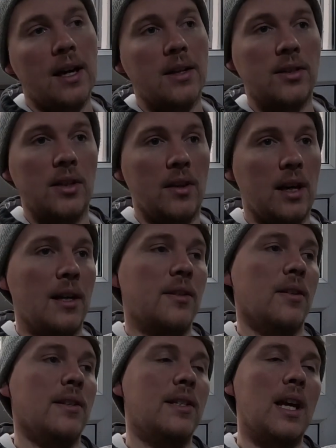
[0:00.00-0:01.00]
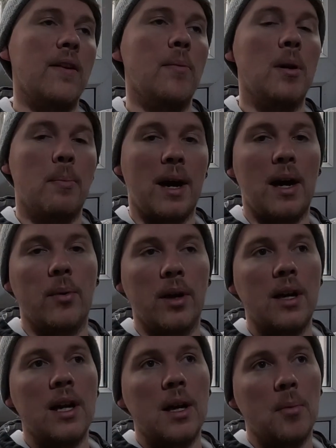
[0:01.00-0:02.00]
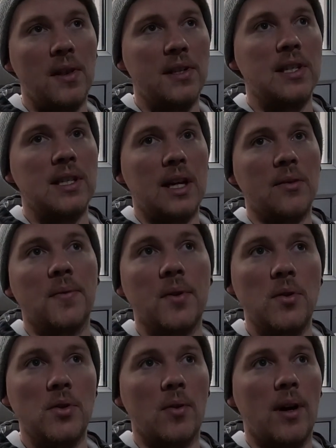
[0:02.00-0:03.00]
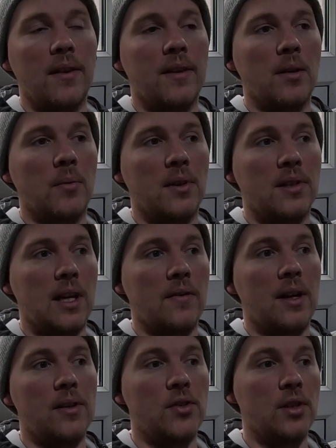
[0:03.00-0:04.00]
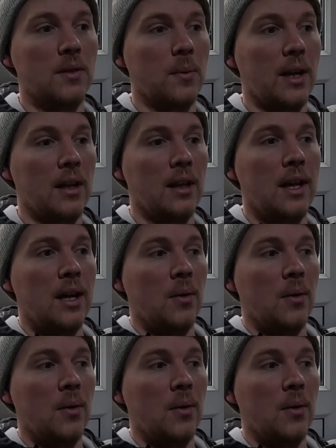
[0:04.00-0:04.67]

Turn the lights on, save a bit of power. But this is now the future, I think, with saving energy as well,